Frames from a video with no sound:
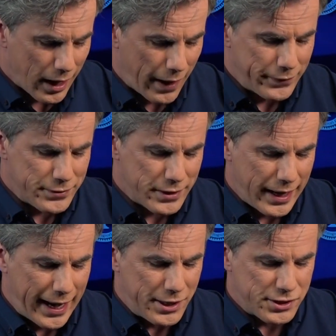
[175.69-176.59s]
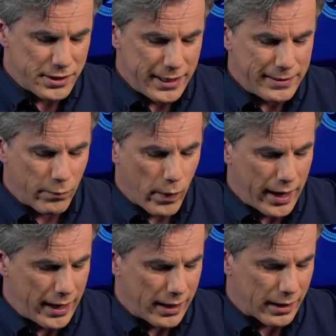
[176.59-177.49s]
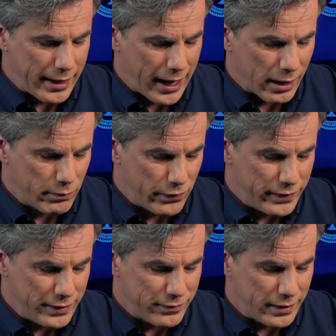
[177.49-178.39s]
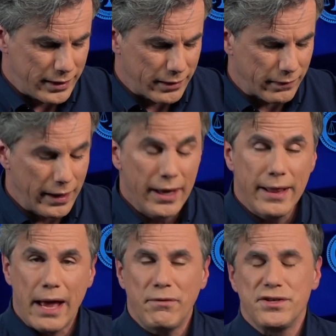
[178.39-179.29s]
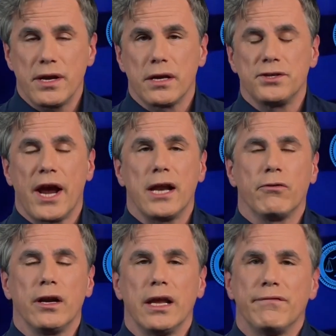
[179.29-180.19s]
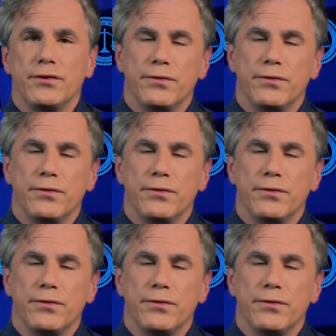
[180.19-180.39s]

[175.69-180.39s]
others in H need to weigh in on how to move these to the Hill. That was sent on January 11,